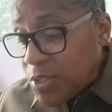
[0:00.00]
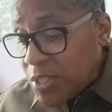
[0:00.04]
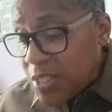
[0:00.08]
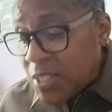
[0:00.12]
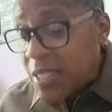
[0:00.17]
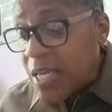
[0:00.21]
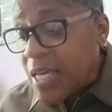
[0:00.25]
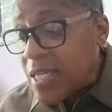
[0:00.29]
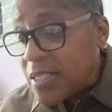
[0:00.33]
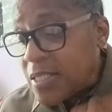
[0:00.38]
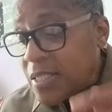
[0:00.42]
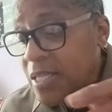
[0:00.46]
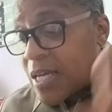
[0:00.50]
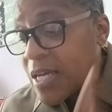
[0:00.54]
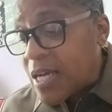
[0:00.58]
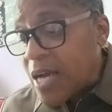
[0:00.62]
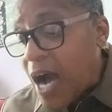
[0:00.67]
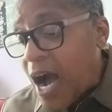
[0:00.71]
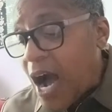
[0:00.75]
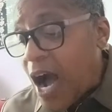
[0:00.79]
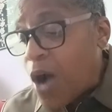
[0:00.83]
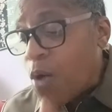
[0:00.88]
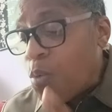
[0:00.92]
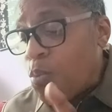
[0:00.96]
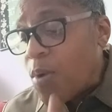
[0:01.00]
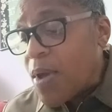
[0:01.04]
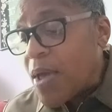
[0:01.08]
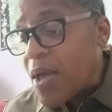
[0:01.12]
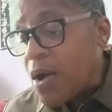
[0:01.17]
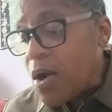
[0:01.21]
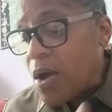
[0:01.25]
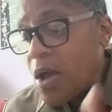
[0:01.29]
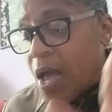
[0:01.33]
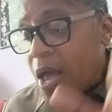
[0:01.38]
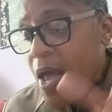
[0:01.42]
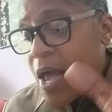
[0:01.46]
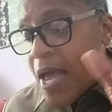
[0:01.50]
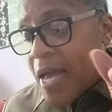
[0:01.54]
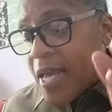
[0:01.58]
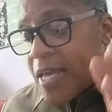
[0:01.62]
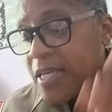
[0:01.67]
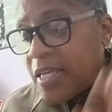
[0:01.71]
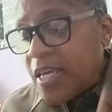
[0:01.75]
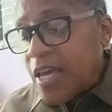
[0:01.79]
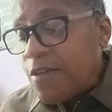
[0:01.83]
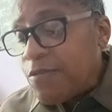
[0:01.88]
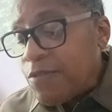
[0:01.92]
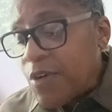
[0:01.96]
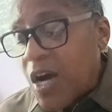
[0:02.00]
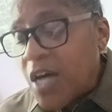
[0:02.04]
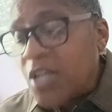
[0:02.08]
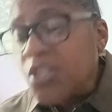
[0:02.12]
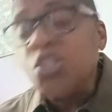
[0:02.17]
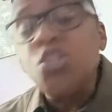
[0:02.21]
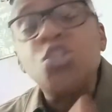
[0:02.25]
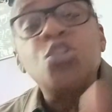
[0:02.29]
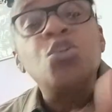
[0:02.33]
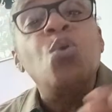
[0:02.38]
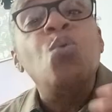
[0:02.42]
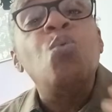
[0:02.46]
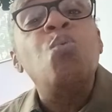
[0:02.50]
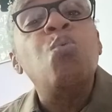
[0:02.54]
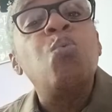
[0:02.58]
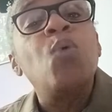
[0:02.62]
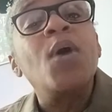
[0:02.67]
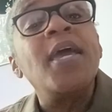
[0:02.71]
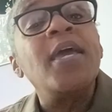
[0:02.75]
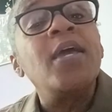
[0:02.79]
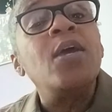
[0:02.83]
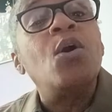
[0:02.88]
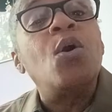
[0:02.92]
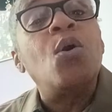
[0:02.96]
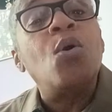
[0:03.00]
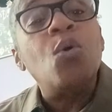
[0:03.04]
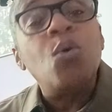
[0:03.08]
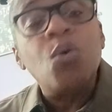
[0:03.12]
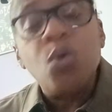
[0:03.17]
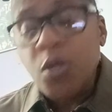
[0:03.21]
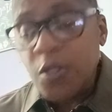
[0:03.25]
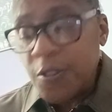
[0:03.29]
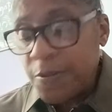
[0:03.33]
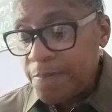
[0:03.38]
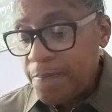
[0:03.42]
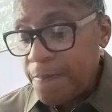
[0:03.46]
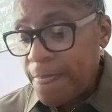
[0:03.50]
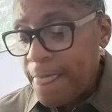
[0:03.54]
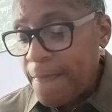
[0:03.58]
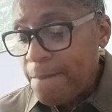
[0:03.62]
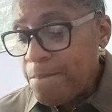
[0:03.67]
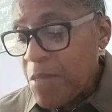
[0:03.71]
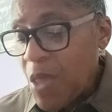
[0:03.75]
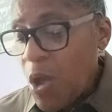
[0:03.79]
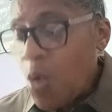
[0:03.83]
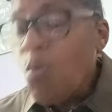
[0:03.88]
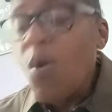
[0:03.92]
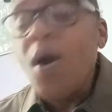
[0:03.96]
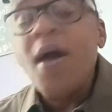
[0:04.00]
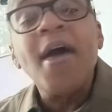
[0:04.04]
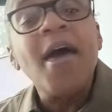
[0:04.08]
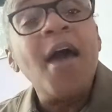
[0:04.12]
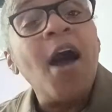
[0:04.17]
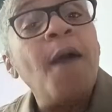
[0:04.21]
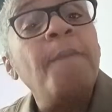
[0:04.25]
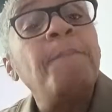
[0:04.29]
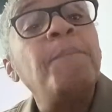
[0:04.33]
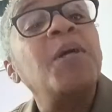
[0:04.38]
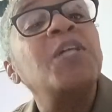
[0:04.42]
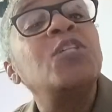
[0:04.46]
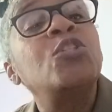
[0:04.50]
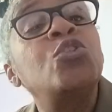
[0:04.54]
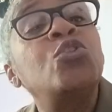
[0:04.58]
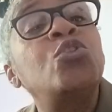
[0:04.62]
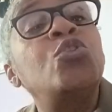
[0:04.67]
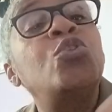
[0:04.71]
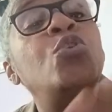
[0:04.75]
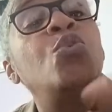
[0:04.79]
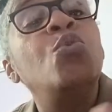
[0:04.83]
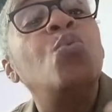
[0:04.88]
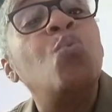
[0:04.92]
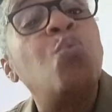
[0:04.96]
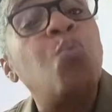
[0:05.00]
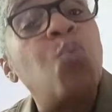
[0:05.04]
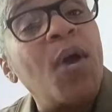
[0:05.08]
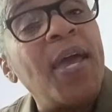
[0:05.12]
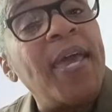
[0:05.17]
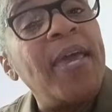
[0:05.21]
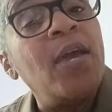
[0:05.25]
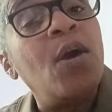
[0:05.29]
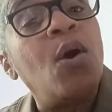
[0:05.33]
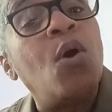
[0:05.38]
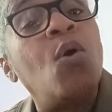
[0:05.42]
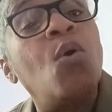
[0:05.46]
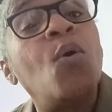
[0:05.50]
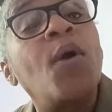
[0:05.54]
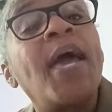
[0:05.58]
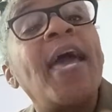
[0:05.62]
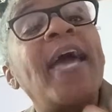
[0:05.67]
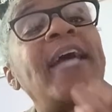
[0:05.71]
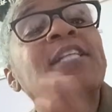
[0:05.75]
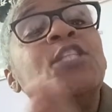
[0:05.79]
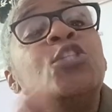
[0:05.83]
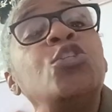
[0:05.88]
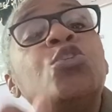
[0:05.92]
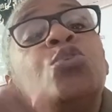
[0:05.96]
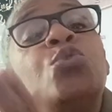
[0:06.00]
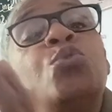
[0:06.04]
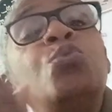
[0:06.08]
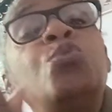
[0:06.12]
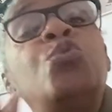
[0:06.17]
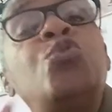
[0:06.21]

says that God will give us the will, will help us to will and to